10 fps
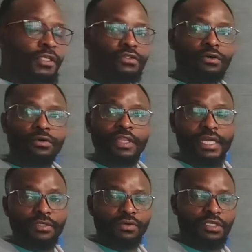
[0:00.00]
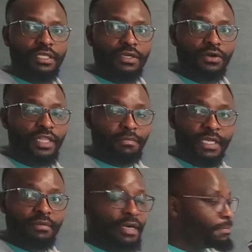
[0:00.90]
So there is what they call the
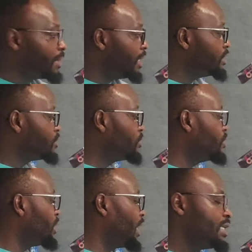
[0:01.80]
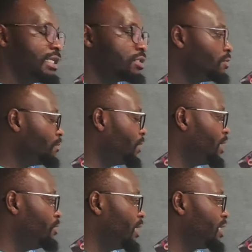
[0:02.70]
minimum price. So regardless of whether
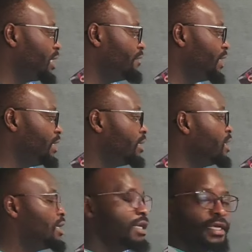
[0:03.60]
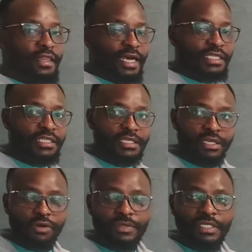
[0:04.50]
you are traveling 3
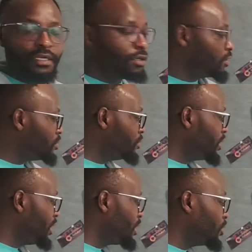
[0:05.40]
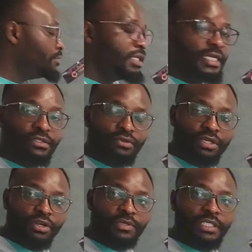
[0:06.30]
kilometers, 2
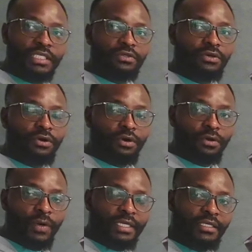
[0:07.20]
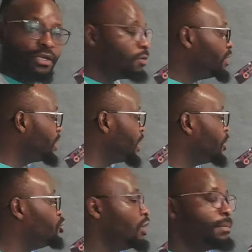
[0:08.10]
kilometers, or 1 kilometer,
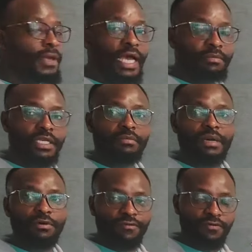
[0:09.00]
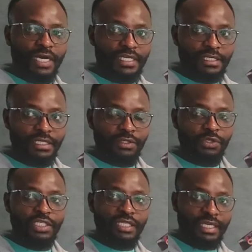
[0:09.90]
you will pay a minimum of
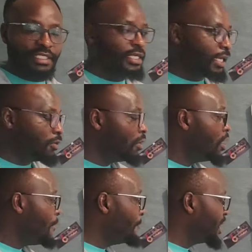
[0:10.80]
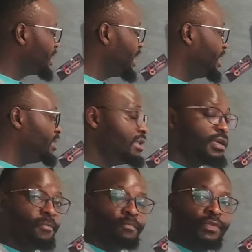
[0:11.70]
220 right now. But
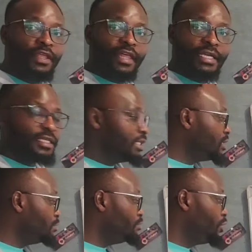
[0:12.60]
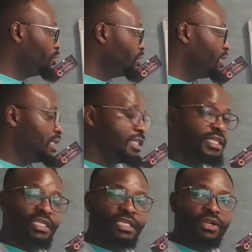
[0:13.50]
anything that is beyond the
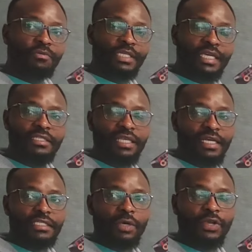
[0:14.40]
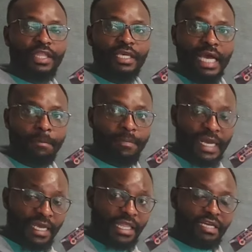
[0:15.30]
3 kilometers, there is a way they
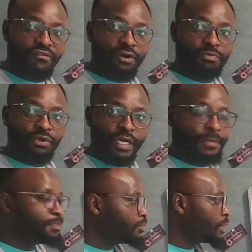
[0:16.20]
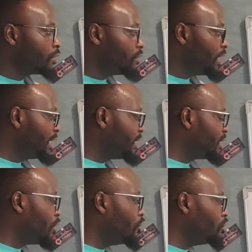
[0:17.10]
apply that formula, so that
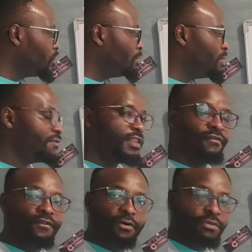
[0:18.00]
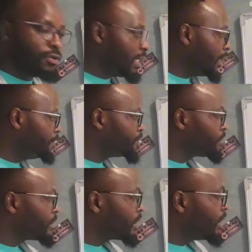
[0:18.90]
on top of the formula,
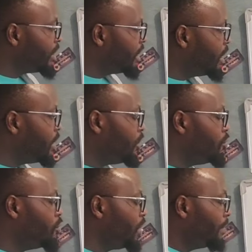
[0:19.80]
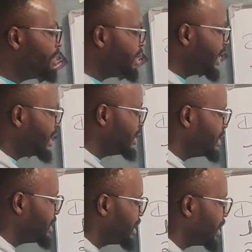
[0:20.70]
you will be
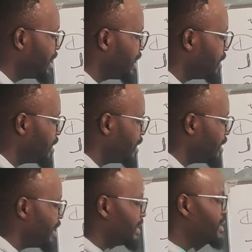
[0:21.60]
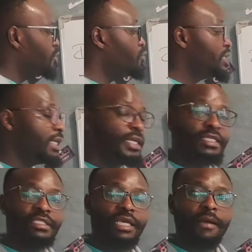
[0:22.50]
charged that 2
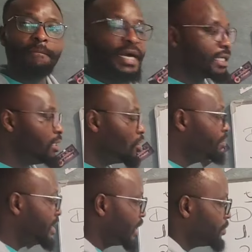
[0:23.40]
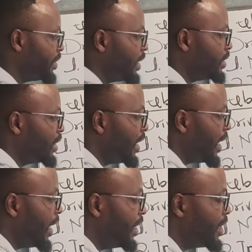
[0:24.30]
shillings per kilometer spent,
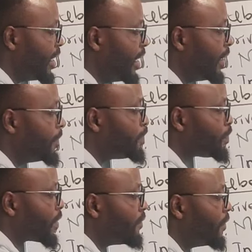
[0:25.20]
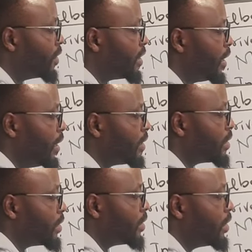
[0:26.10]
and then 4 shillings